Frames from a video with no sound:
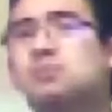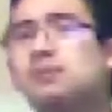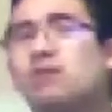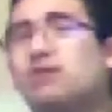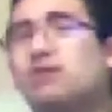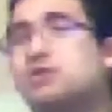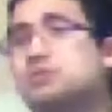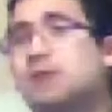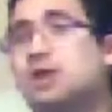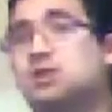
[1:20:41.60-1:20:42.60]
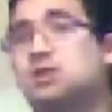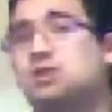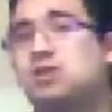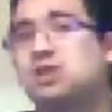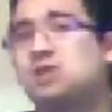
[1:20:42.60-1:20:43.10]
It's probably a Final
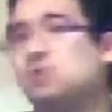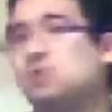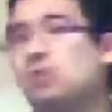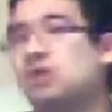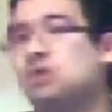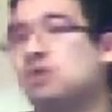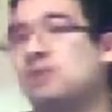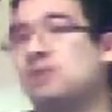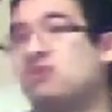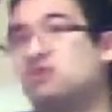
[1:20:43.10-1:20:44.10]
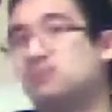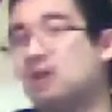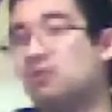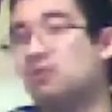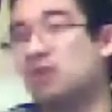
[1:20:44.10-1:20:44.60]
Smash. That seems way too OP
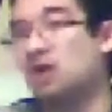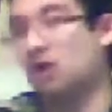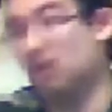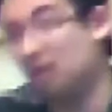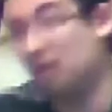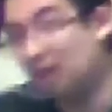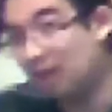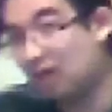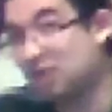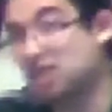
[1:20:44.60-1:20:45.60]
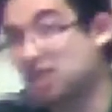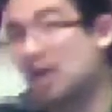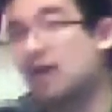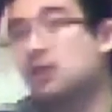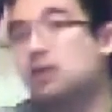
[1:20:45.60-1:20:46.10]
to be a regular
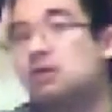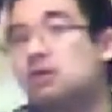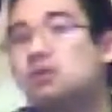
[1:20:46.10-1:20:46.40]
attack.